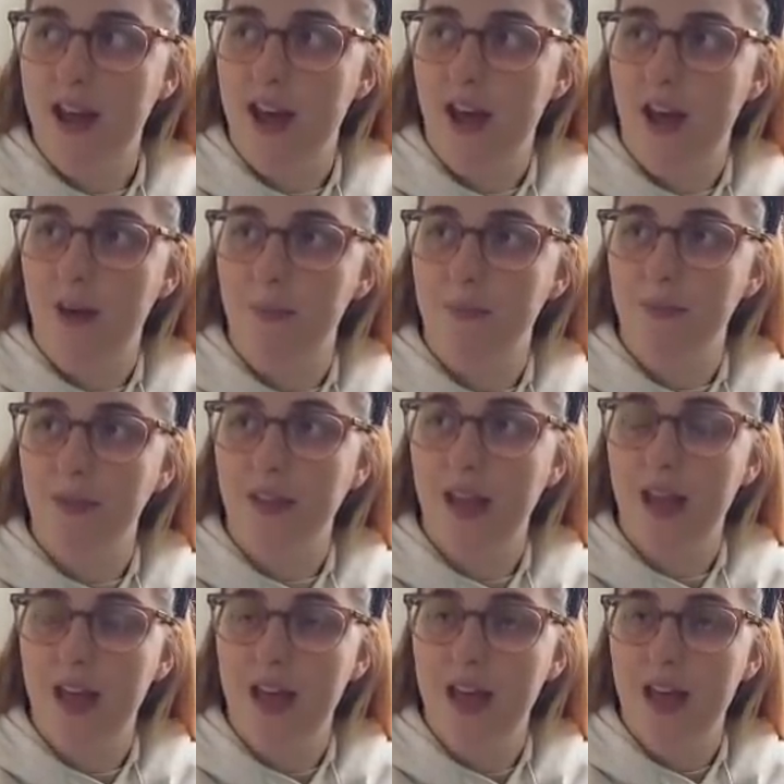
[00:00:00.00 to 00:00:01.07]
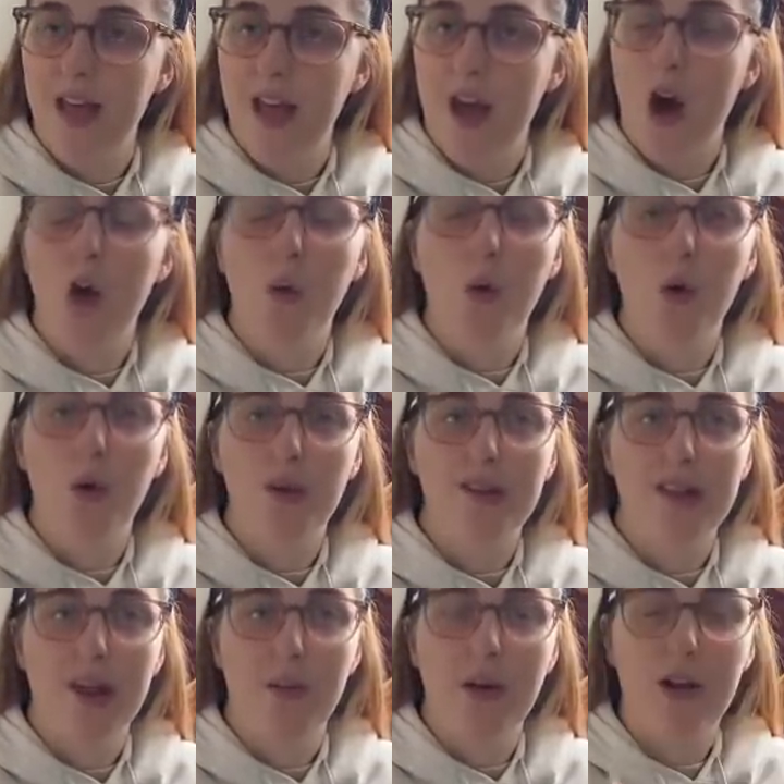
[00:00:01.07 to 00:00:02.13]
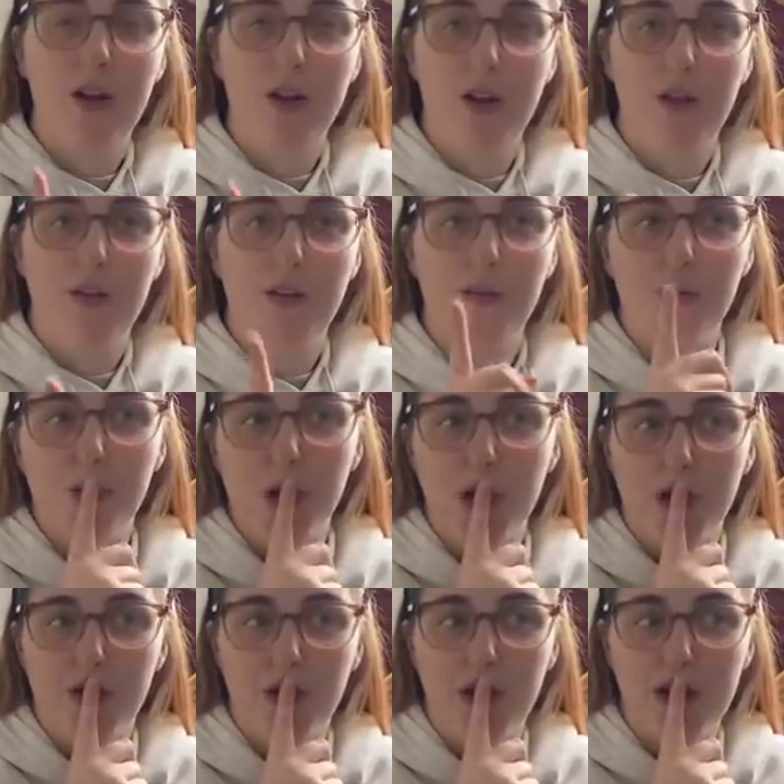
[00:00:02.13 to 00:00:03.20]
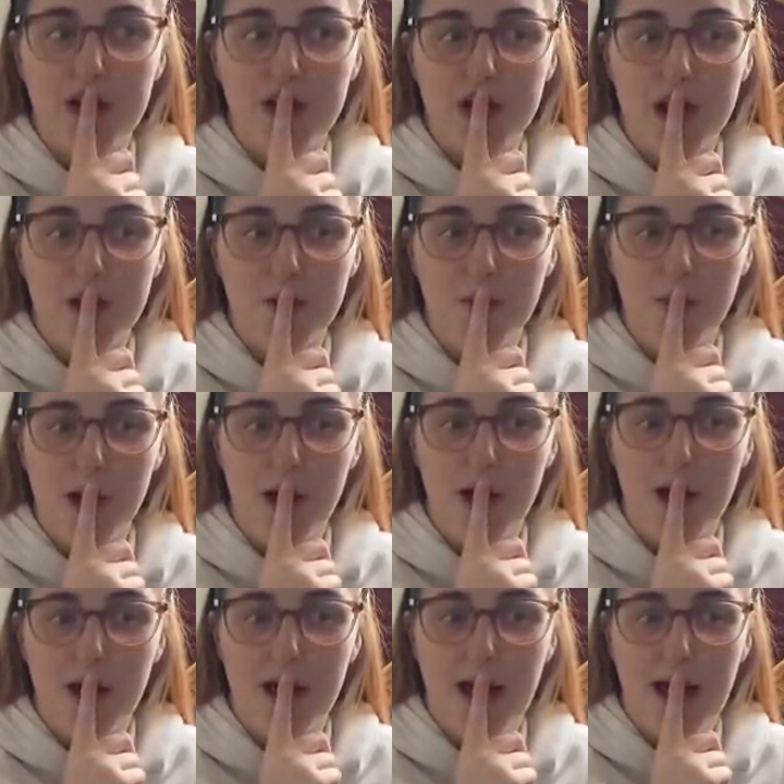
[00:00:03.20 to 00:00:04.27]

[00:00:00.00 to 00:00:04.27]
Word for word: Oh, also, I don't know if I've put the footage on, but